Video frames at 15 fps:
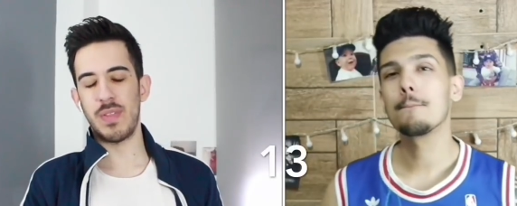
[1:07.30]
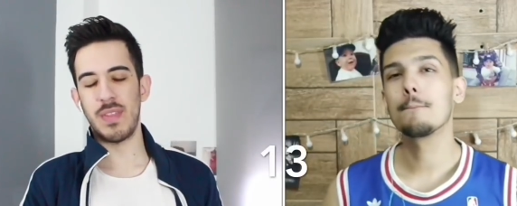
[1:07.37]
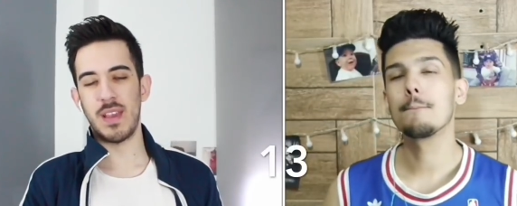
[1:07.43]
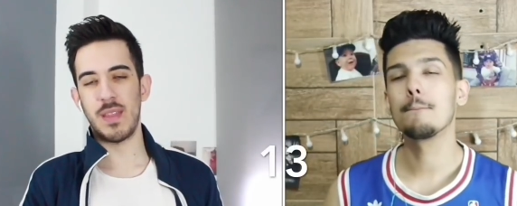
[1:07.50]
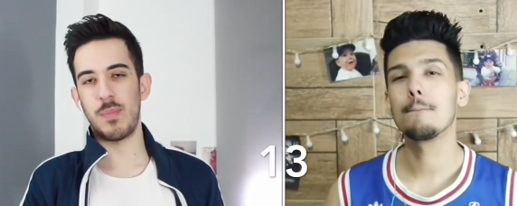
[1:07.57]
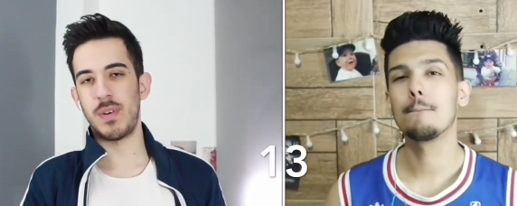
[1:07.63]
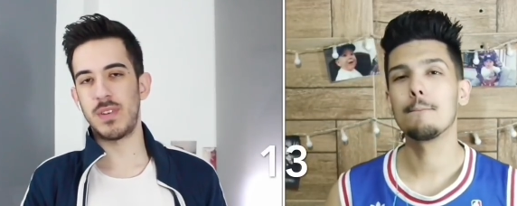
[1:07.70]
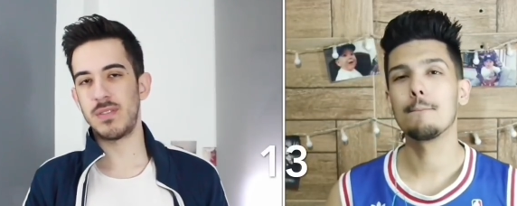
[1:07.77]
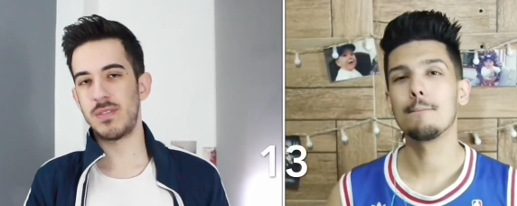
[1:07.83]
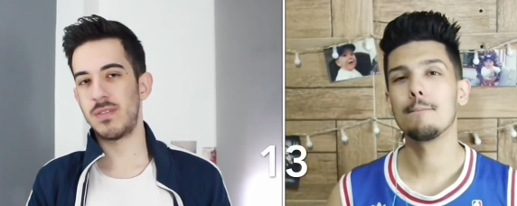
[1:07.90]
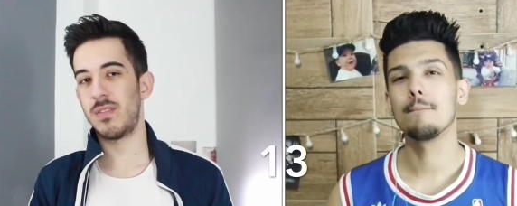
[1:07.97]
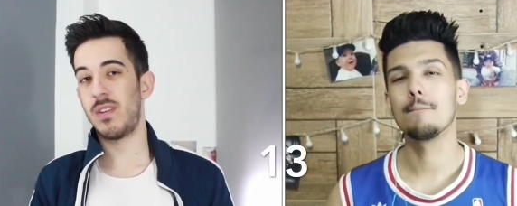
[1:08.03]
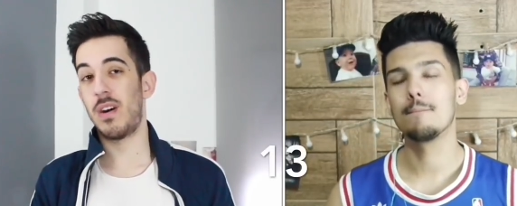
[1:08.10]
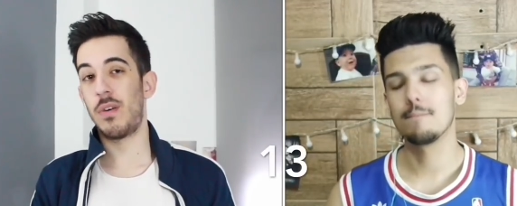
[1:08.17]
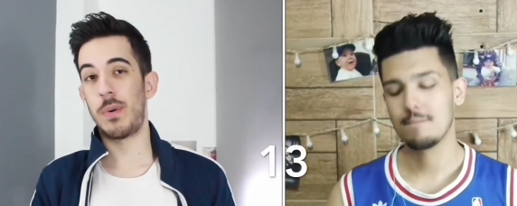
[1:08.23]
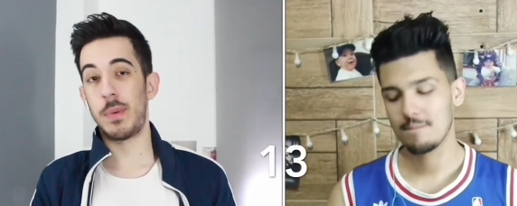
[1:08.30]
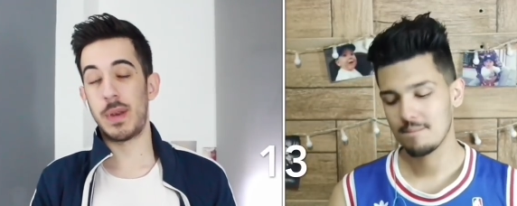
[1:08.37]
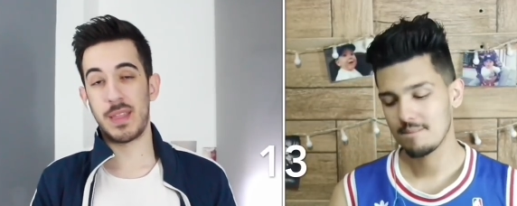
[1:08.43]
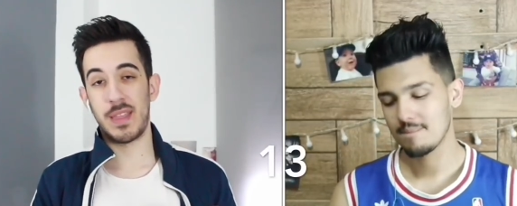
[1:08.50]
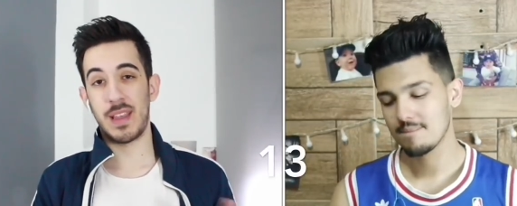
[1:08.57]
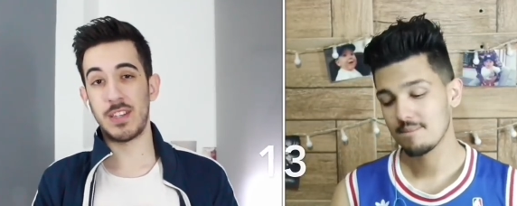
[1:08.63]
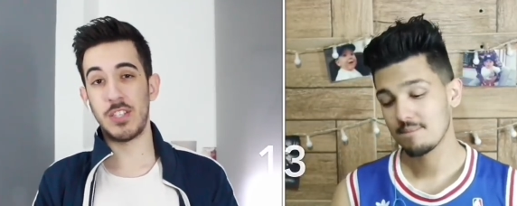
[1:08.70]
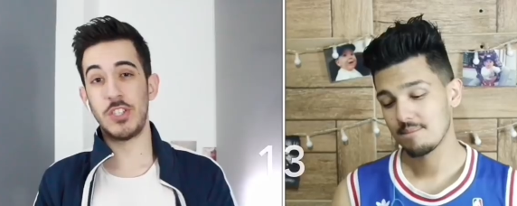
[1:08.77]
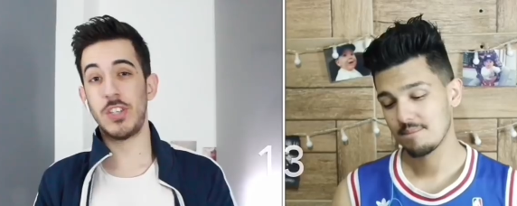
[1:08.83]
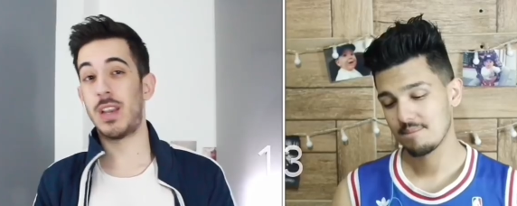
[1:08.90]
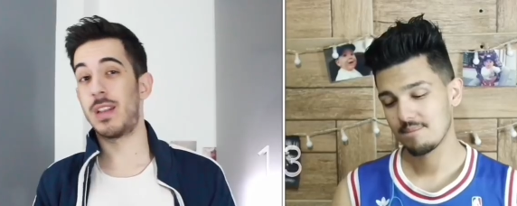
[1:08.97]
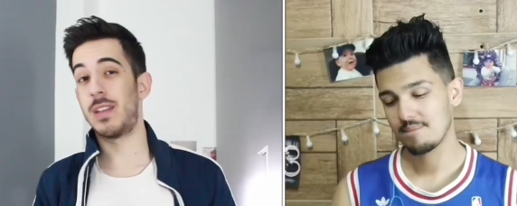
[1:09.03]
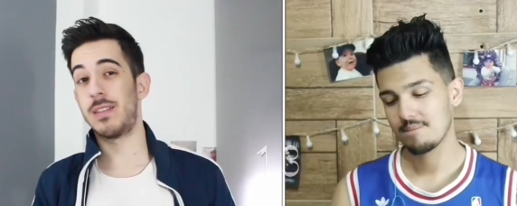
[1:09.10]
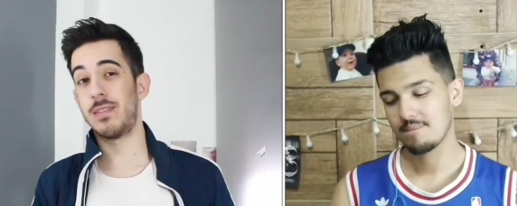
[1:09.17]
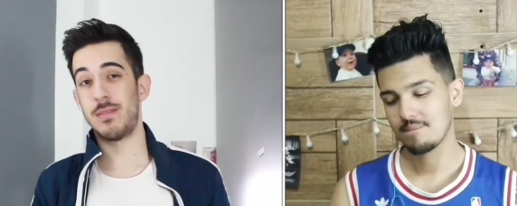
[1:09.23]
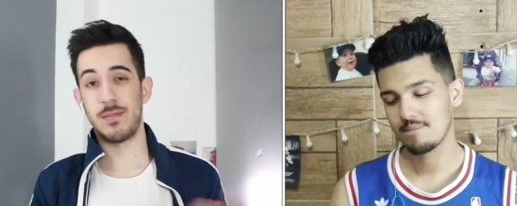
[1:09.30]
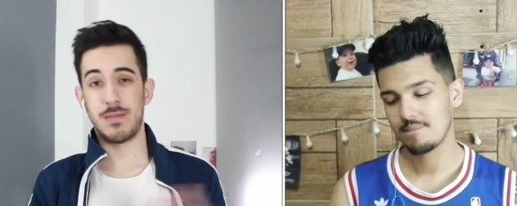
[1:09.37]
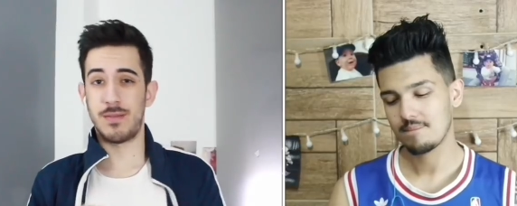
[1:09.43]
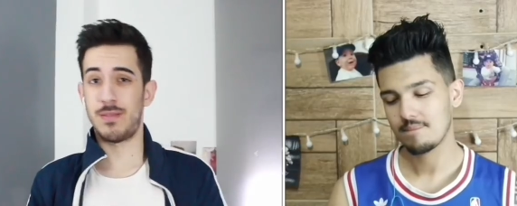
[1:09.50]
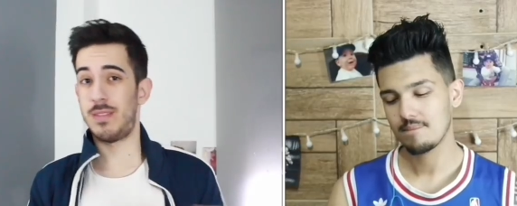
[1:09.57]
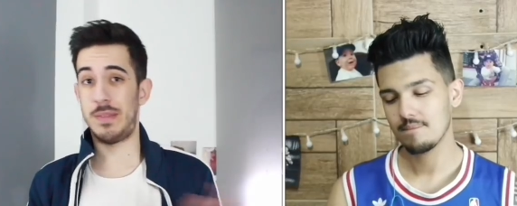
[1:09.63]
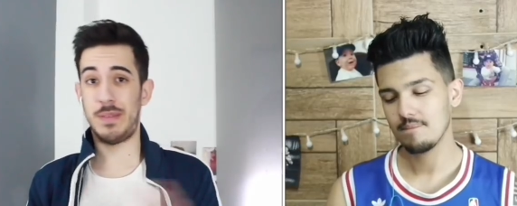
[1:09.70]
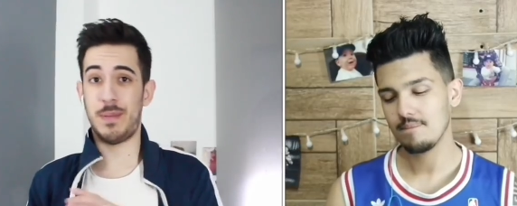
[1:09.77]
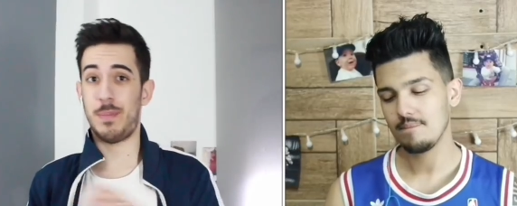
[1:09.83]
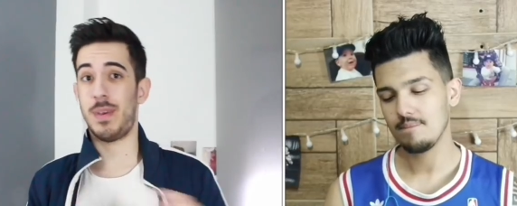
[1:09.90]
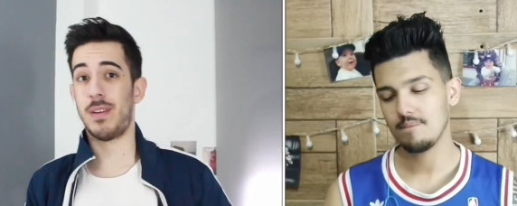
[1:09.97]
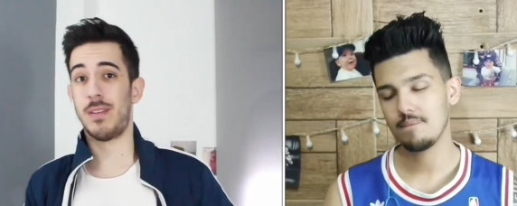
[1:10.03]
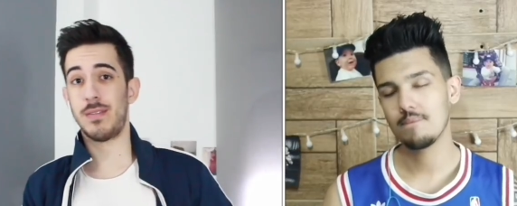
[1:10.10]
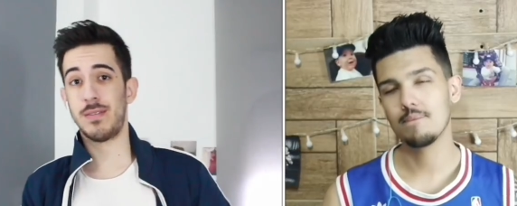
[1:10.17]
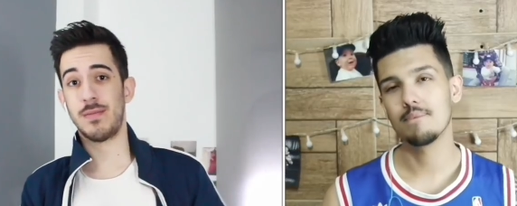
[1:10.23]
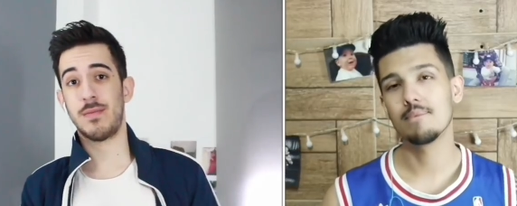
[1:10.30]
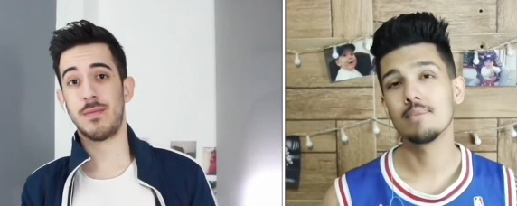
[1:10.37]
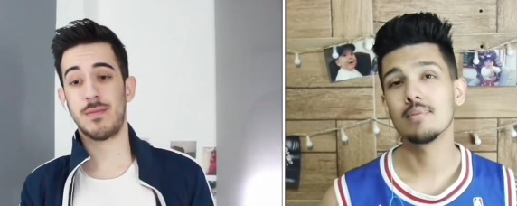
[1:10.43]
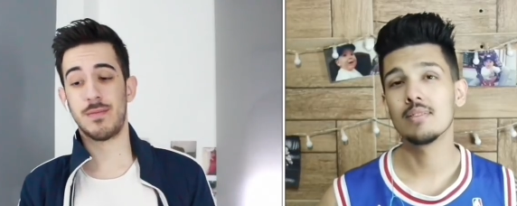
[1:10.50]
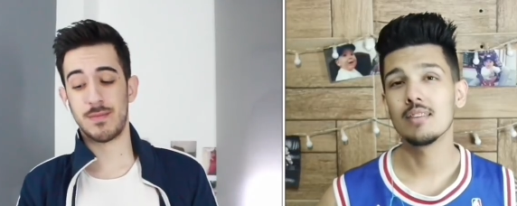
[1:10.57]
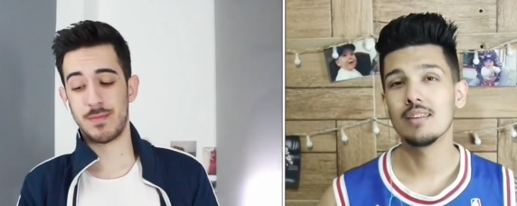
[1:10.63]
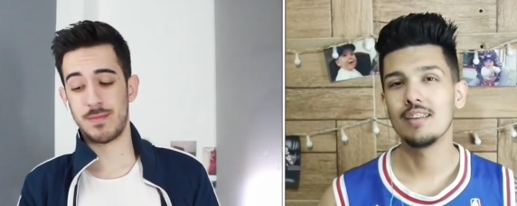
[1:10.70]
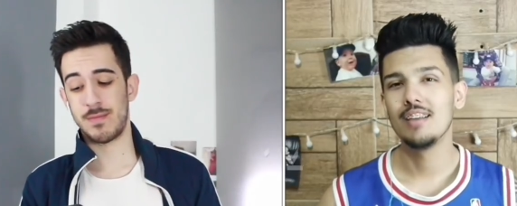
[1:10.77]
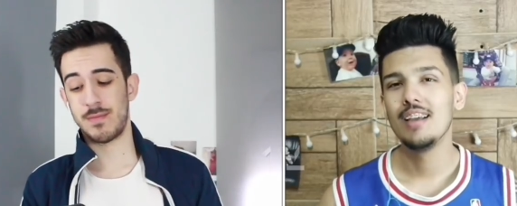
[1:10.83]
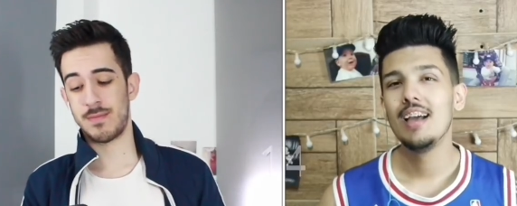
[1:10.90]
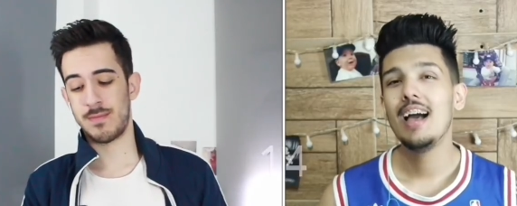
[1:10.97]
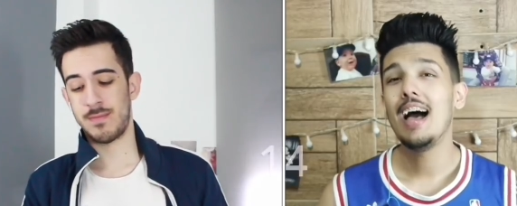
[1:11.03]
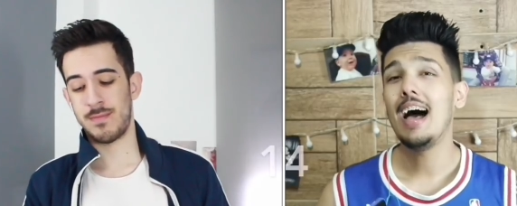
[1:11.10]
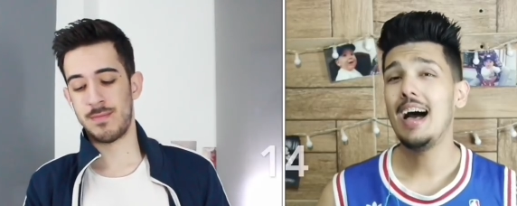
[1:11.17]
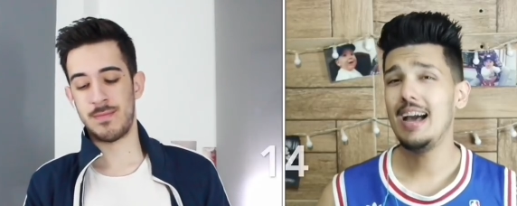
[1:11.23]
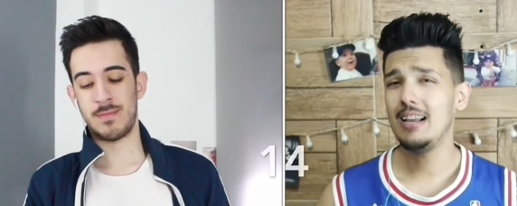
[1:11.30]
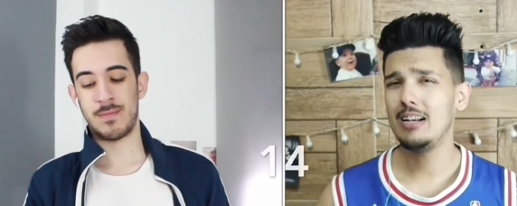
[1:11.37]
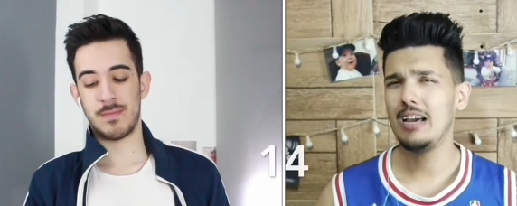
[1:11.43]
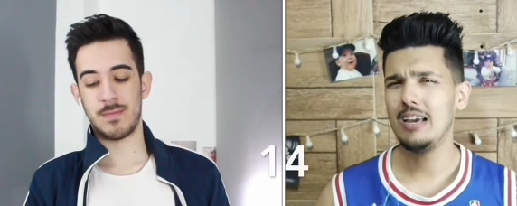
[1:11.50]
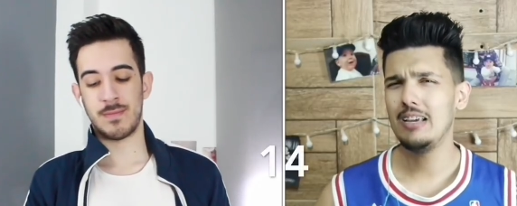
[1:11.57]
Speaker 1: with that person, however, that shyness disappears. I